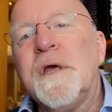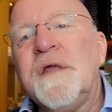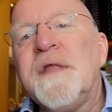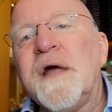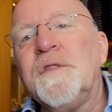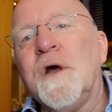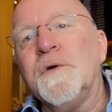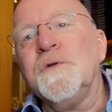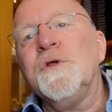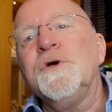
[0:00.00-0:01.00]
In that
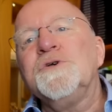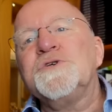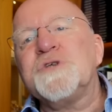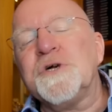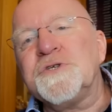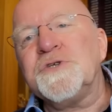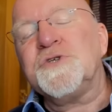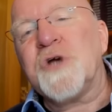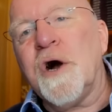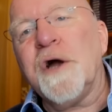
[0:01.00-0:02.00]
note, certain
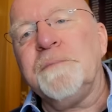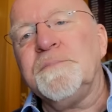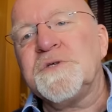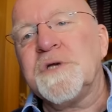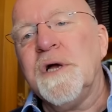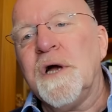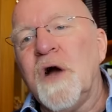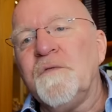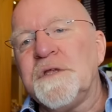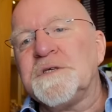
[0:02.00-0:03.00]
times
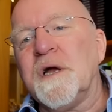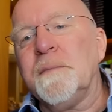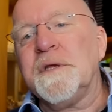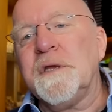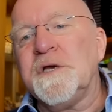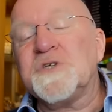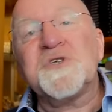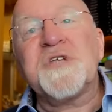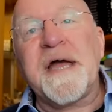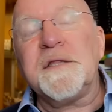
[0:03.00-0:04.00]
over this coming year
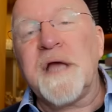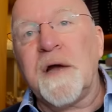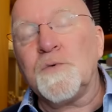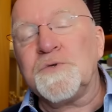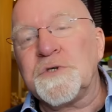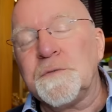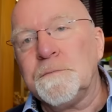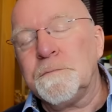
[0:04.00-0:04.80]
stand out.